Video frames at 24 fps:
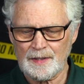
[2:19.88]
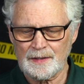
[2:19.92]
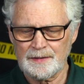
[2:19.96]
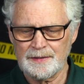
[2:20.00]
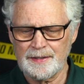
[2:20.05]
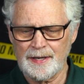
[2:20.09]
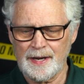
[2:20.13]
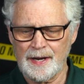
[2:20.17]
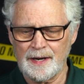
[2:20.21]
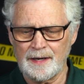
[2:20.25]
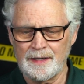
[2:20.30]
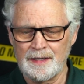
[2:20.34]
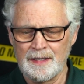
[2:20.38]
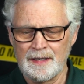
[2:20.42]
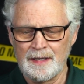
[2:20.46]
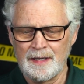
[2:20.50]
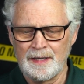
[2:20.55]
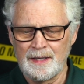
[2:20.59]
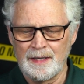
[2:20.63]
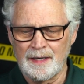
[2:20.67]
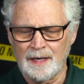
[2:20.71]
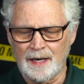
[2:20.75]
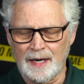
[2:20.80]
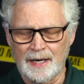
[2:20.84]
Now,
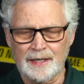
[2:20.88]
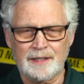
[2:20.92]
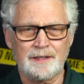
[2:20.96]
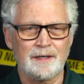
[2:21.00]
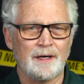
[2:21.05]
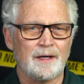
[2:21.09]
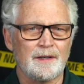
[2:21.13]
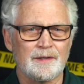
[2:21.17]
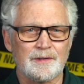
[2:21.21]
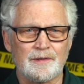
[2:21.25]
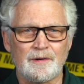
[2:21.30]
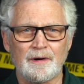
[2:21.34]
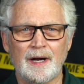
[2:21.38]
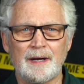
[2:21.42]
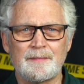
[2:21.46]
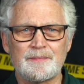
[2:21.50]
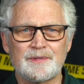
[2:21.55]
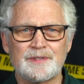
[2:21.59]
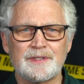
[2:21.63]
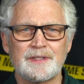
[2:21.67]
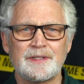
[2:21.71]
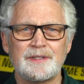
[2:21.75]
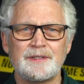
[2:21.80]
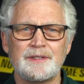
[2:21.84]
I called the crime
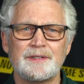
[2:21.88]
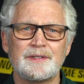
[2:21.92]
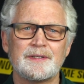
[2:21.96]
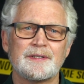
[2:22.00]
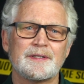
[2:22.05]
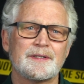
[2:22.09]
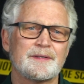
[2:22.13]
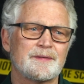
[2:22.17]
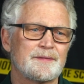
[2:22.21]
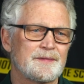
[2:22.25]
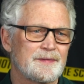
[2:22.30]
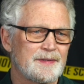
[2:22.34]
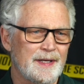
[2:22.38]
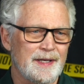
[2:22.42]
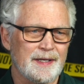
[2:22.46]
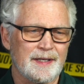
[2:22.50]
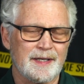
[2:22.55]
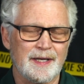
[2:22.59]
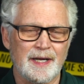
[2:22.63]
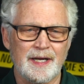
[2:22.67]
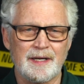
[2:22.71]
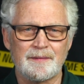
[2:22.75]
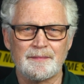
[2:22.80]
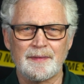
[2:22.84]
scene unit. They
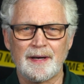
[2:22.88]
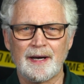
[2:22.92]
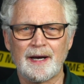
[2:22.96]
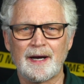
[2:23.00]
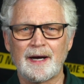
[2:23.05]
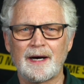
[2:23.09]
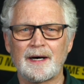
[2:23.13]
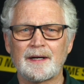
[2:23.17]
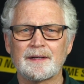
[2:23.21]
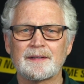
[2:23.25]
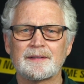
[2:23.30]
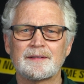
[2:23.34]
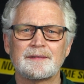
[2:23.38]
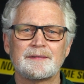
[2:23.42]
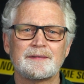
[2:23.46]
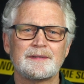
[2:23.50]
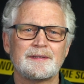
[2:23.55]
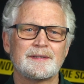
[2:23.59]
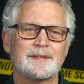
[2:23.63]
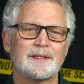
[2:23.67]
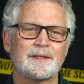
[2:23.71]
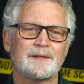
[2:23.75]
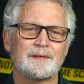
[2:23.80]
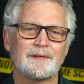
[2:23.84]
came out.
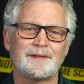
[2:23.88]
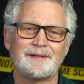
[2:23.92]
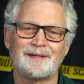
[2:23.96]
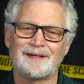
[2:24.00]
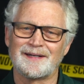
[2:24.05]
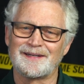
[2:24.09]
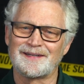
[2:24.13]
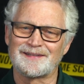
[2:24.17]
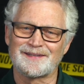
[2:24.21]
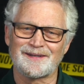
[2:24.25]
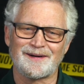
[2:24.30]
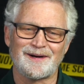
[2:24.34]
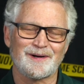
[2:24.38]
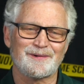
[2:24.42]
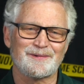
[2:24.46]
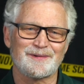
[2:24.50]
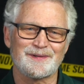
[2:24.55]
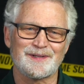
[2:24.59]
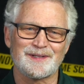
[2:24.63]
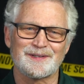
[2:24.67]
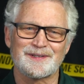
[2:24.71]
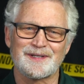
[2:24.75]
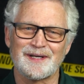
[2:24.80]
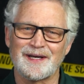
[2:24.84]
I talked
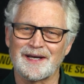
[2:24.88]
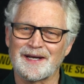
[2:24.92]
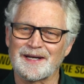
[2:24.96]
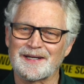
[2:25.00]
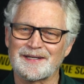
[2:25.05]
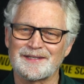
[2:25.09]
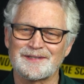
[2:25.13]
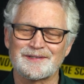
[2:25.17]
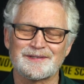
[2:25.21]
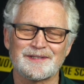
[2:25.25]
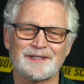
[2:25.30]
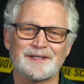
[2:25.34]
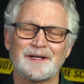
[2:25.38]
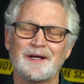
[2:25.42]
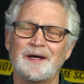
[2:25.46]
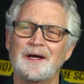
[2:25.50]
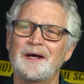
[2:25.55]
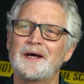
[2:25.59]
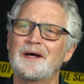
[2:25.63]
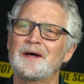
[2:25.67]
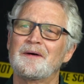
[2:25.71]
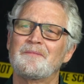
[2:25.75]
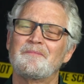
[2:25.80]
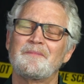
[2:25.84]
with the tech. He said,
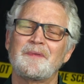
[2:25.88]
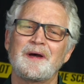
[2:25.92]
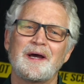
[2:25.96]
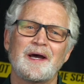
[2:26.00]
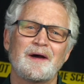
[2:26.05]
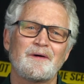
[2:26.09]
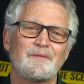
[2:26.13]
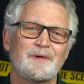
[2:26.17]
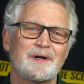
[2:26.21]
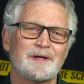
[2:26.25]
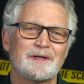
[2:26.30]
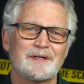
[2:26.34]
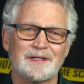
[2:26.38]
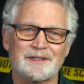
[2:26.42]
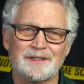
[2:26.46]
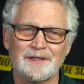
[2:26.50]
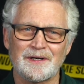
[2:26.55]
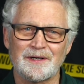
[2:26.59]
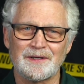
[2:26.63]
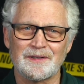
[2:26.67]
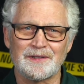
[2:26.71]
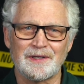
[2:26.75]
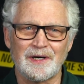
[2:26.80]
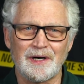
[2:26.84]
man, we looked
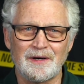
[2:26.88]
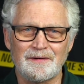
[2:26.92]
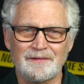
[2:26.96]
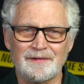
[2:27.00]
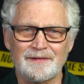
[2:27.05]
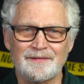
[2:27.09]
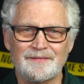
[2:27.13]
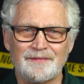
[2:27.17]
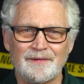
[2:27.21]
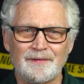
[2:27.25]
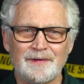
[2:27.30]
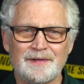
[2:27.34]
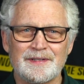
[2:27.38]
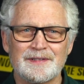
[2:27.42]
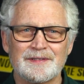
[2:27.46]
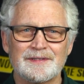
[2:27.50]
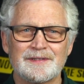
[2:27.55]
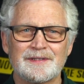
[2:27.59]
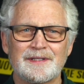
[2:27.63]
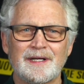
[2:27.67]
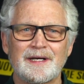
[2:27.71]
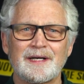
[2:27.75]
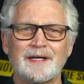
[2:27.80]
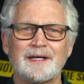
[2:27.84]
all over for
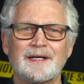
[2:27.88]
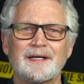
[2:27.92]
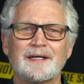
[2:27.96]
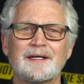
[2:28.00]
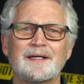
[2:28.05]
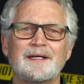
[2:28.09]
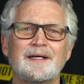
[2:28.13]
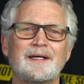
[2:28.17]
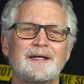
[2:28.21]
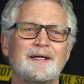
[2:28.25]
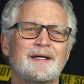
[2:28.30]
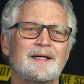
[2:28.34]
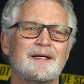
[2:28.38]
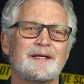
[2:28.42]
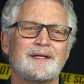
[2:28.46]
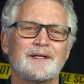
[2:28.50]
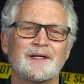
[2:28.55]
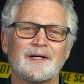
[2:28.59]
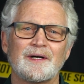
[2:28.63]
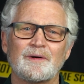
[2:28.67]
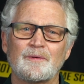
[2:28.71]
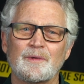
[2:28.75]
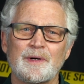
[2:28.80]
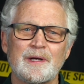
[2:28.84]
this thing.
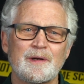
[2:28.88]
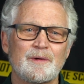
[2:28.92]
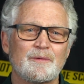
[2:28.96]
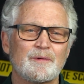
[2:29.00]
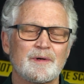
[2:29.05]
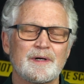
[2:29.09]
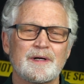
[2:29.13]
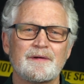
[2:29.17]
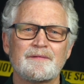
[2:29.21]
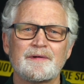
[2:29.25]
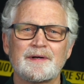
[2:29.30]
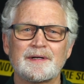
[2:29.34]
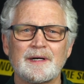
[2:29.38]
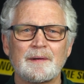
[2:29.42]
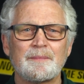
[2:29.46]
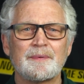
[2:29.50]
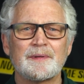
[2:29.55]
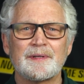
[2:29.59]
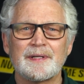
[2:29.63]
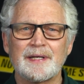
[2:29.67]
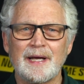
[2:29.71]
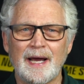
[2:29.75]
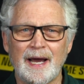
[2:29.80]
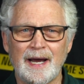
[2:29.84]
We were even up
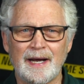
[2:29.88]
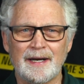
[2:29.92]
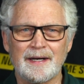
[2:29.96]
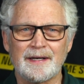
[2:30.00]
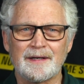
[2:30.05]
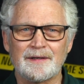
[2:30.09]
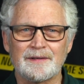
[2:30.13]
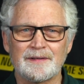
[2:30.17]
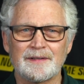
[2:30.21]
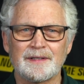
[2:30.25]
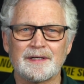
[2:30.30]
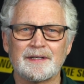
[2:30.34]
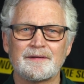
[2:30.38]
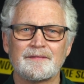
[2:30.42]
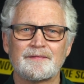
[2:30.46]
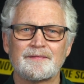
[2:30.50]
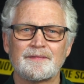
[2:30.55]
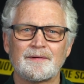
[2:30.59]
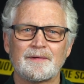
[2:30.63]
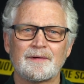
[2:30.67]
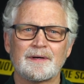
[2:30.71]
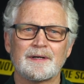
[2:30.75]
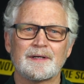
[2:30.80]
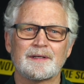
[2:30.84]
in the attic looking
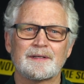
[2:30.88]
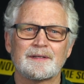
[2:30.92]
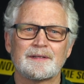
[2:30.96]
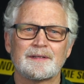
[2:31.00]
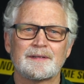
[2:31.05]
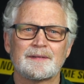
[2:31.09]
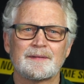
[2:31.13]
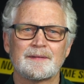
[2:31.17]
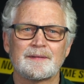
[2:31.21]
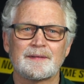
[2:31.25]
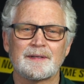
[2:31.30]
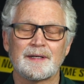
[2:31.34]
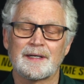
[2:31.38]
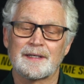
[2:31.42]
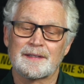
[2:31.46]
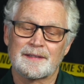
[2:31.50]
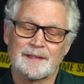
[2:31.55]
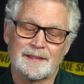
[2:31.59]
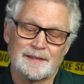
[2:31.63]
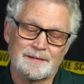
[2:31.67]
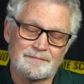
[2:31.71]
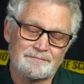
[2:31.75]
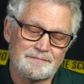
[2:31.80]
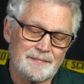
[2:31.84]
for it.
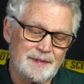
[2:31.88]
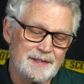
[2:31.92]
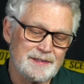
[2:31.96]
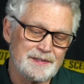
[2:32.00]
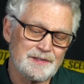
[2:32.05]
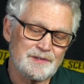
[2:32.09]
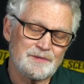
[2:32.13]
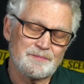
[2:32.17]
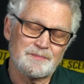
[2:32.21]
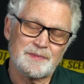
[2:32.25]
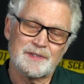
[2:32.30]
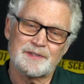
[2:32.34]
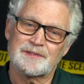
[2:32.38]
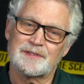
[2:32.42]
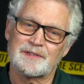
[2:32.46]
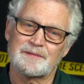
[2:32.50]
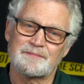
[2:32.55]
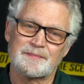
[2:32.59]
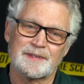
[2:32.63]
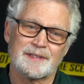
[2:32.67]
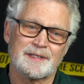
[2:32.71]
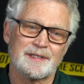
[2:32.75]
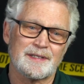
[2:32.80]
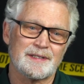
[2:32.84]
And they just missed
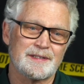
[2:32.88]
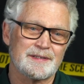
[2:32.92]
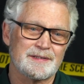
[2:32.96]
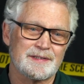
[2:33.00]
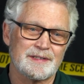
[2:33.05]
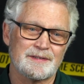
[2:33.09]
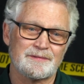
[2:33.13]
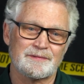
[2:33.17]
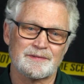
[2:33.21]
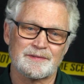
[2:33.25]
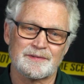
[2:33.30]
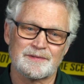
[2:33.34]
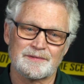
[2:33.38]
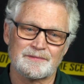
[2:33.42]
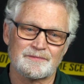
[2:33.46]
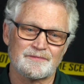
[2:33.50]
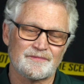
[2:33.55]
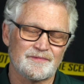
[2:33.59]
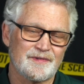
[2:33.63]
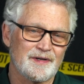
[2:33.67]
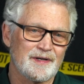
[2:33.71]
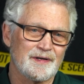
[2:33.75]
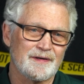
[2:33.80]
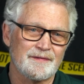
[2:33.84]
it because it was
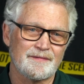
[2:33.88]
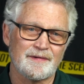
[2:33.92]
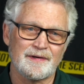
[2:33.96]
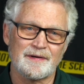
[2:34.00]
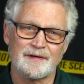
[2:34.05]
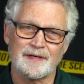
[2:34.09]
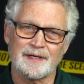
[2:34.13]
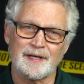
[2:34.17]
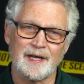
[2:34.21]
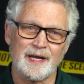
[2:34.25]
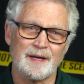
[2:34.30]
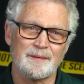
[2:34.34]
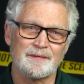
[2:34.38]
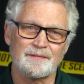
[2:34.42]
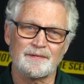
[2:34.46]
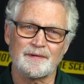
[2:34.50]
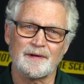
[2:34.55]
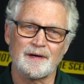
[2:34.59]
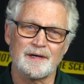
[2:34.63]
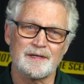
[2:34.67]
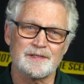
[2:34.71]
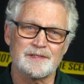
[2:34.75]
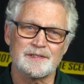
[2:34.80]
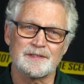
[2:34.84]
very, very
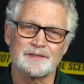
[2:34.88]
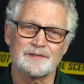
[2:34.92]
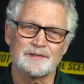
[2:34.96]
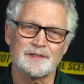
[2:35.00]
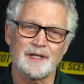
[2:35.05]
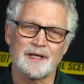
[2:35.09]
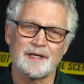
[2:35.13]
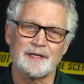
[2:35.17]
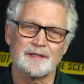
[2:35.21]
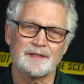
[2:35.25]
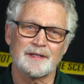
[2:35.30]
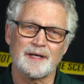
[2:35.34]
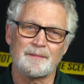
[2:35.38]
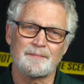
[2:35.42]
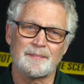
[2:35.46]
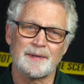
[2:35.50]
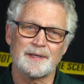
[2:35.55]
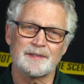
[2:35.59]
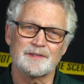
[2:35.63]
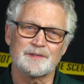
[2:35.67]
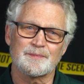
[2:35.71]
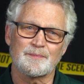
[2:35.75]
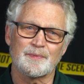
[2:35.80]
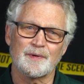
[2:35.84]
camouflaged in that
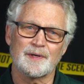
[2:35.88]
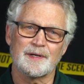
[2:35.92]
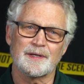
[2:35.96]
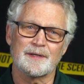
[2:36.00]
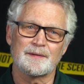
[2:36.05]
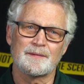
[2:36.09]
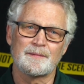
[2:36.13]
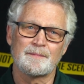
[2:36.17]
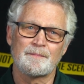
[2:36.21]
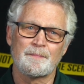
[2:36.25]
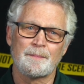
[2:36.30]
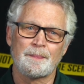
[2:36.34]
bedspread.